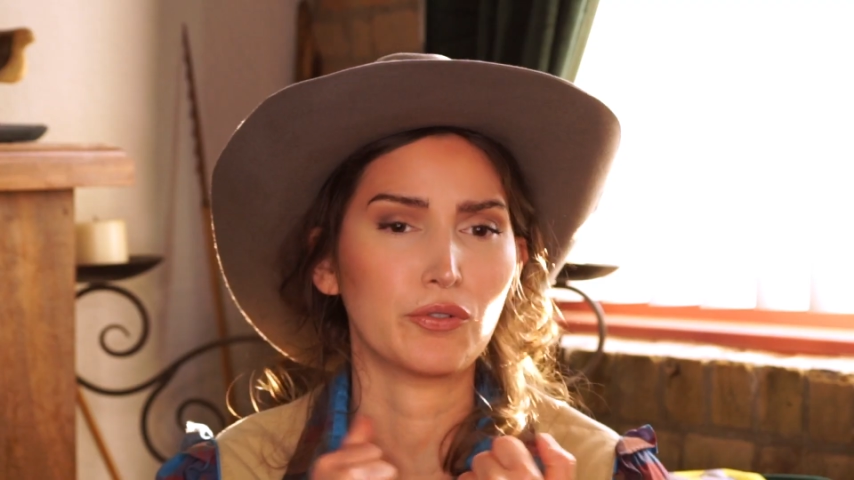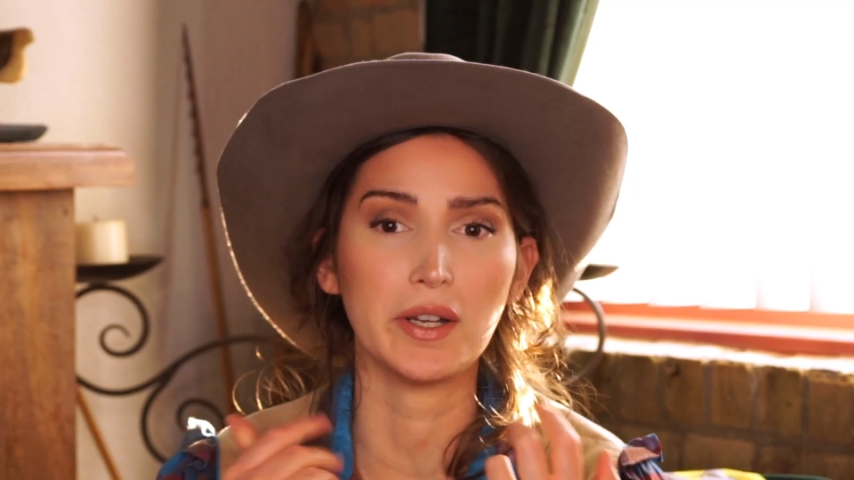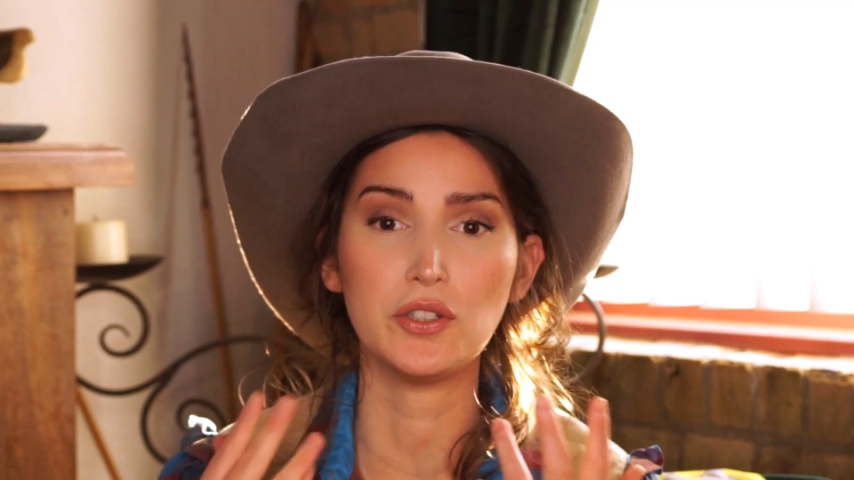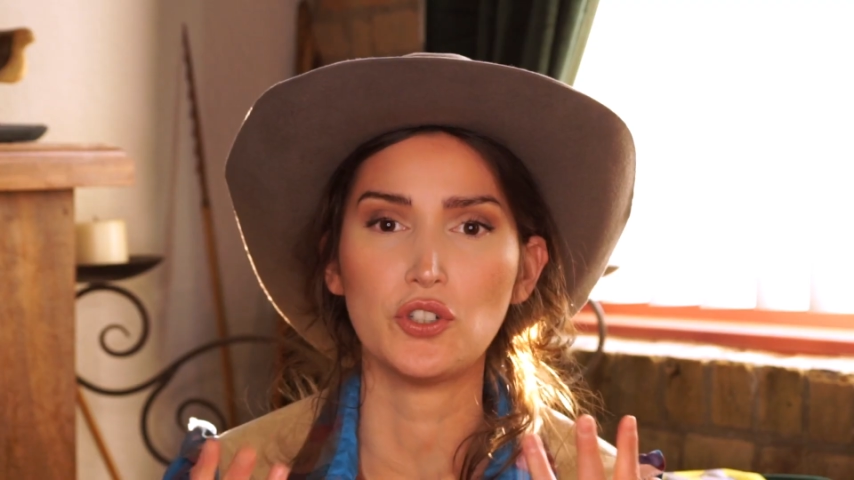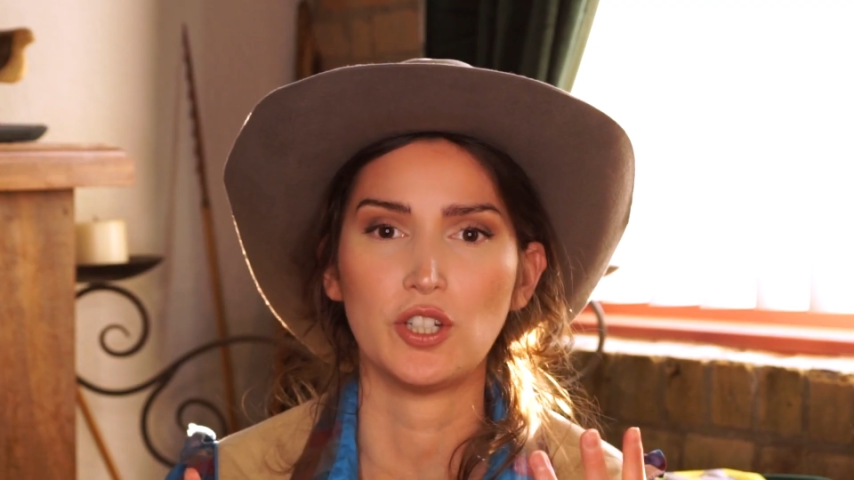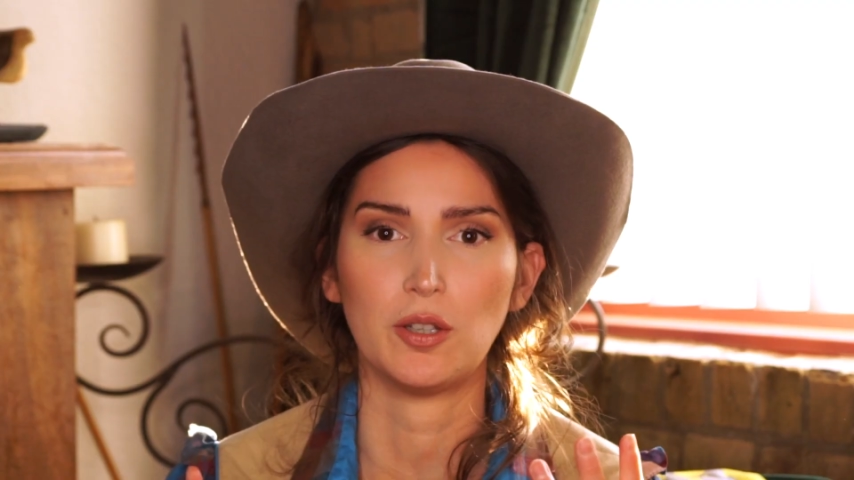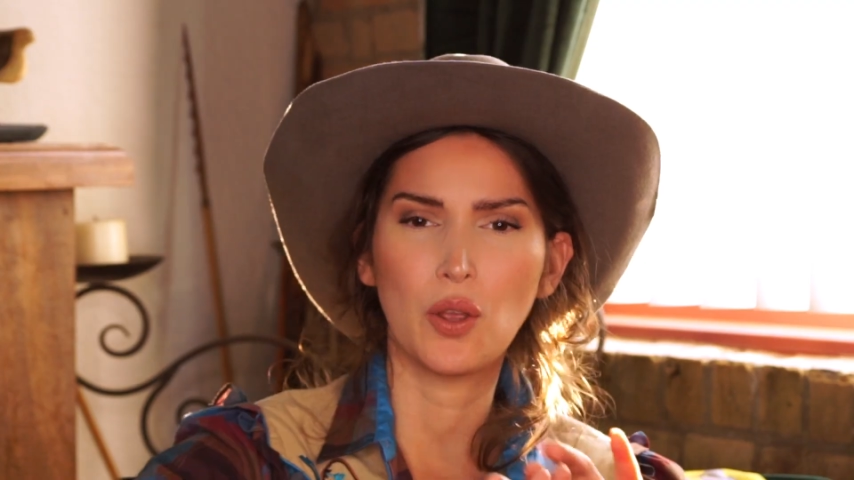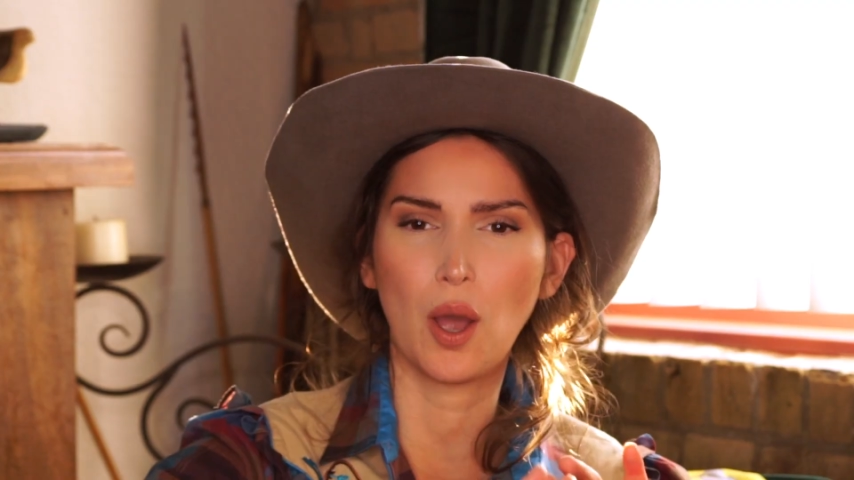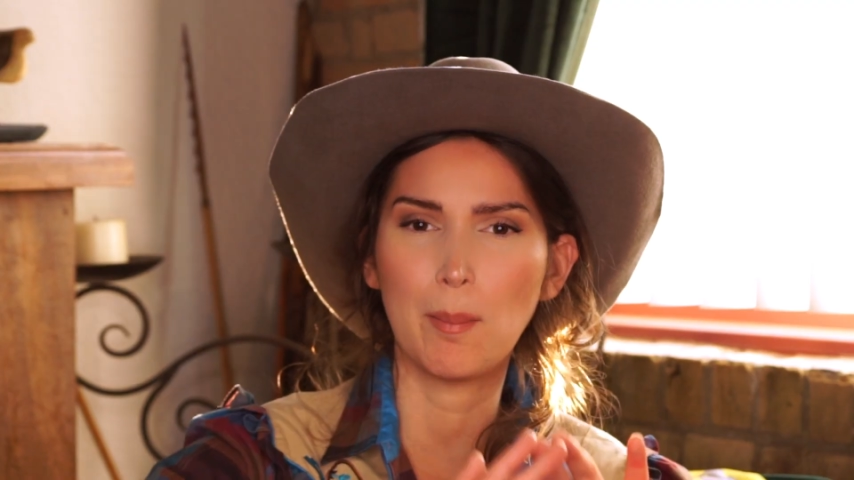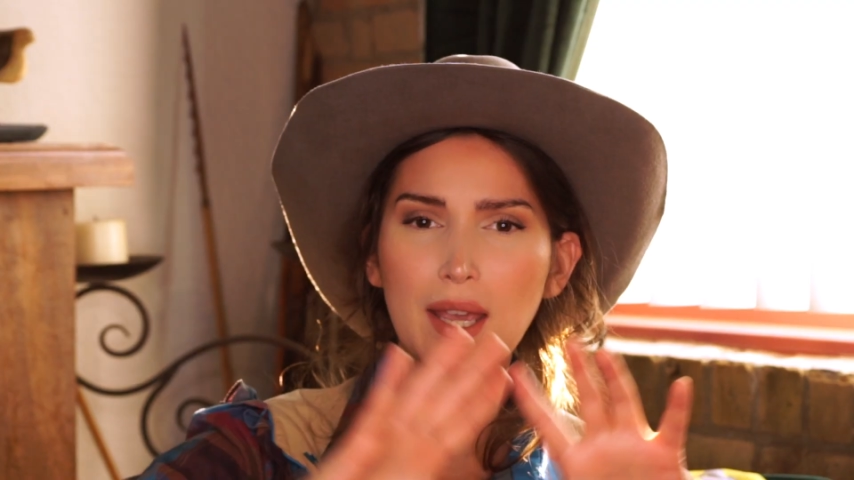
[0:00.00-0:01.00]
friendship,
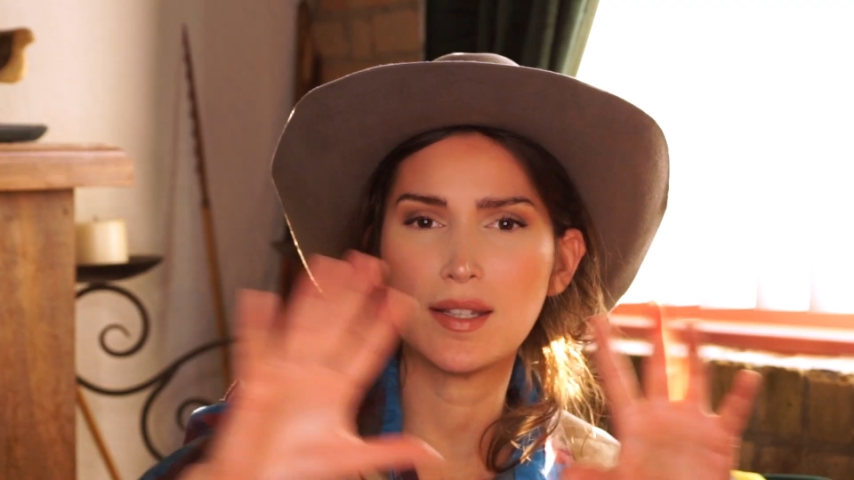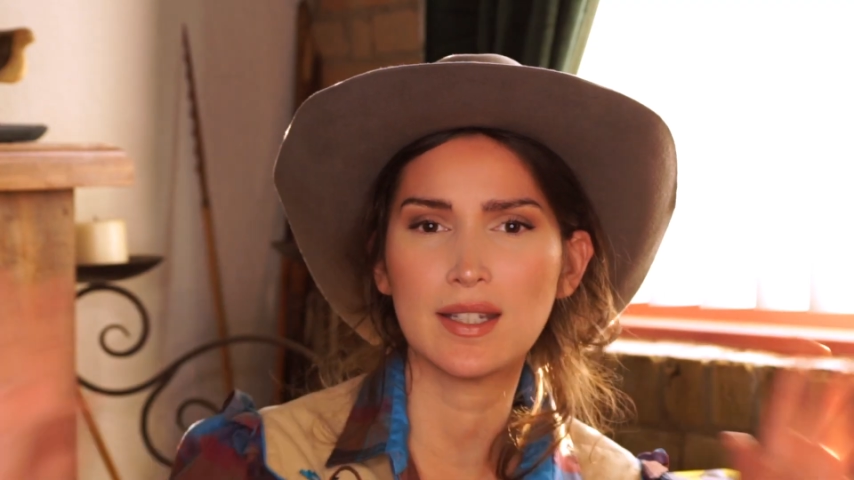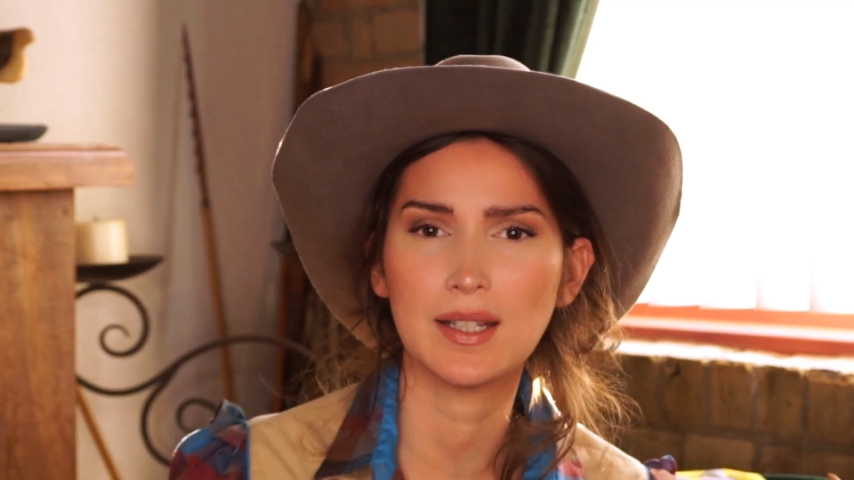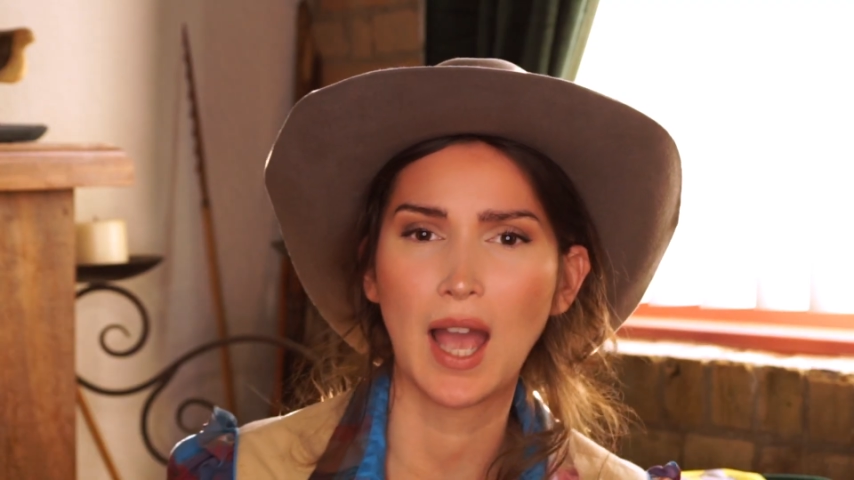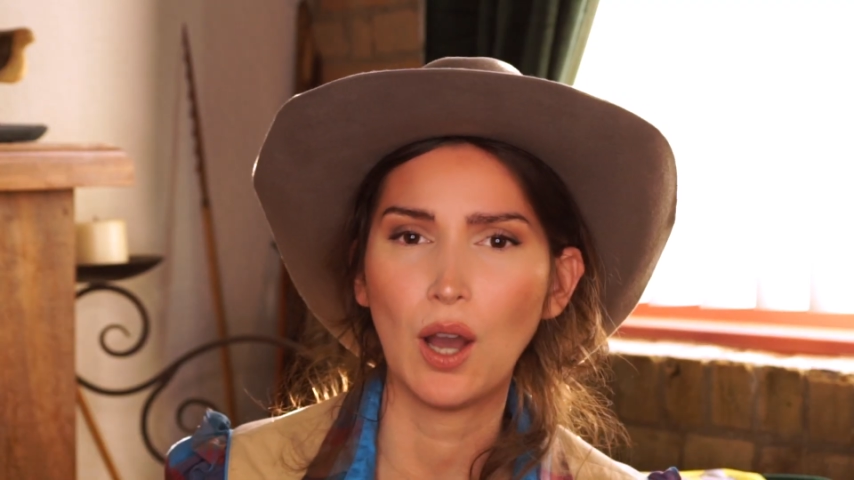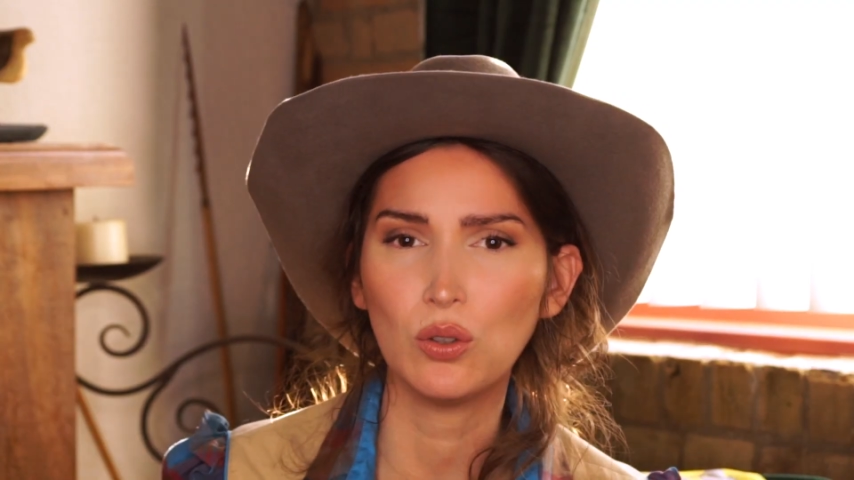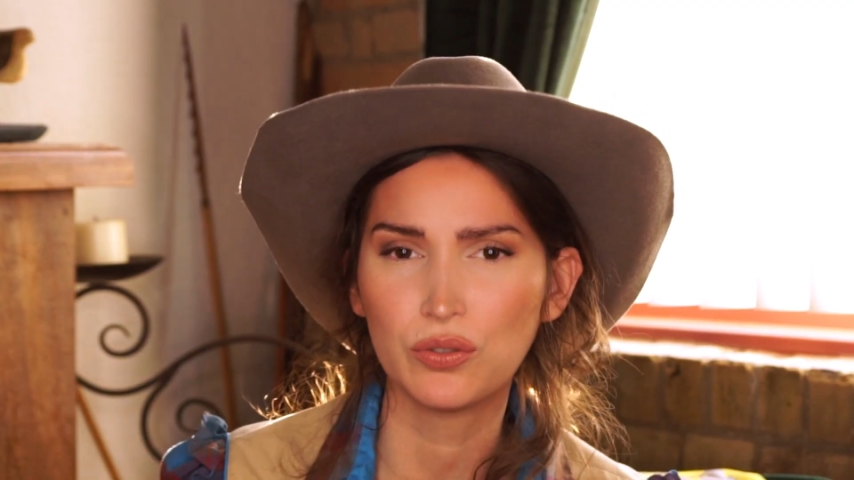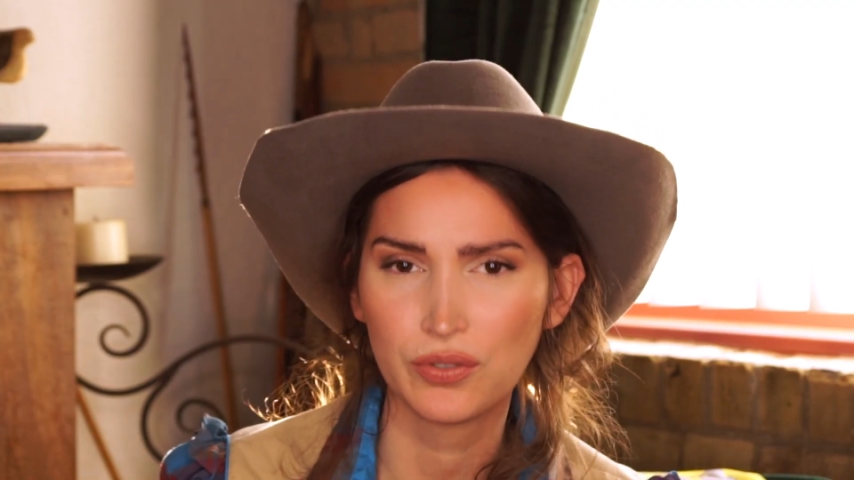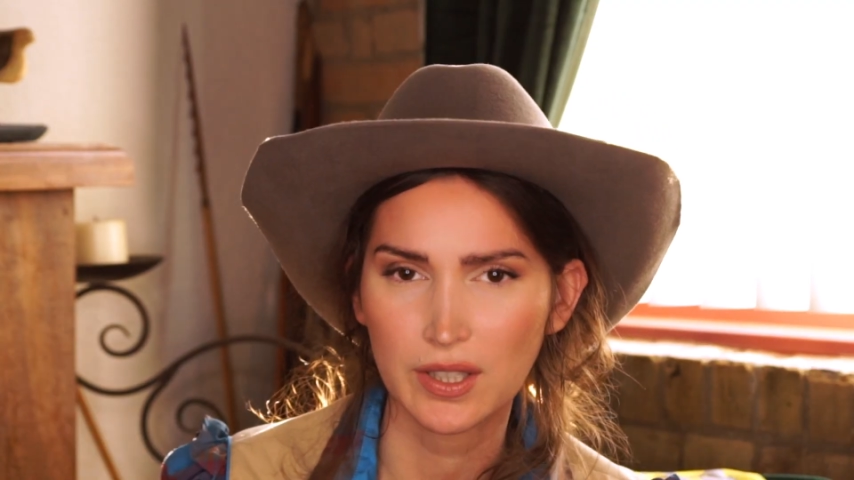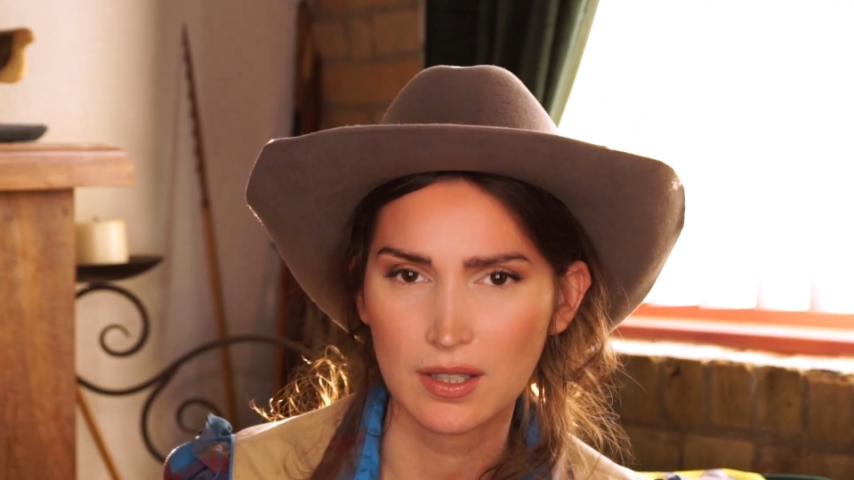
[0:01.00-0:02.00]
amazing
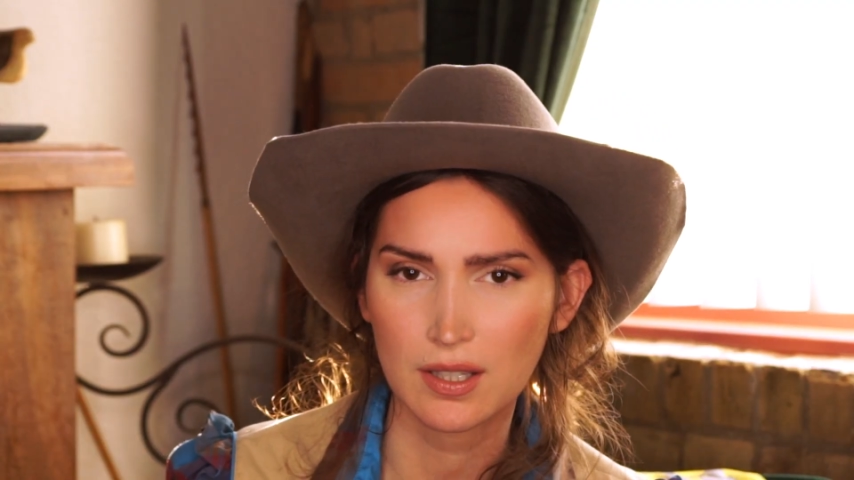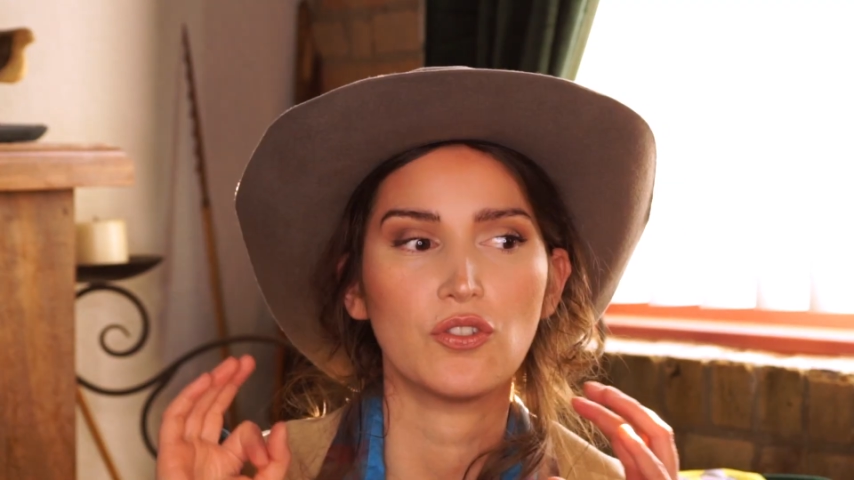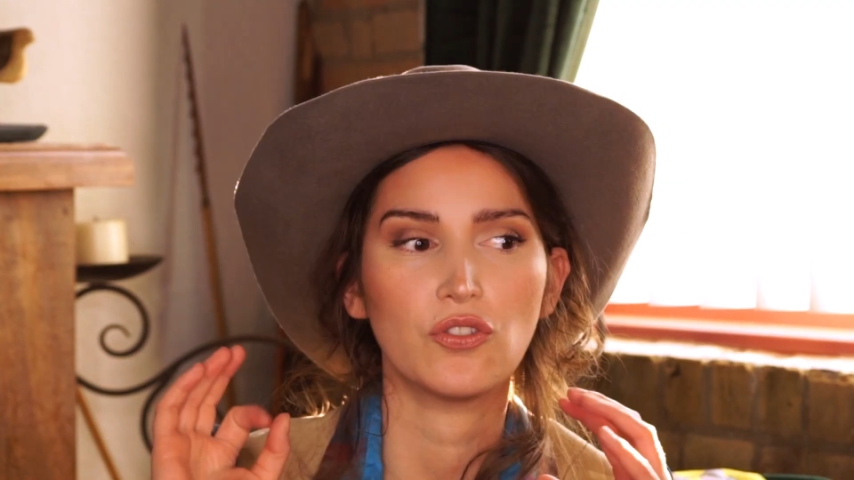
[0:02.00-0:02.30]
outfits.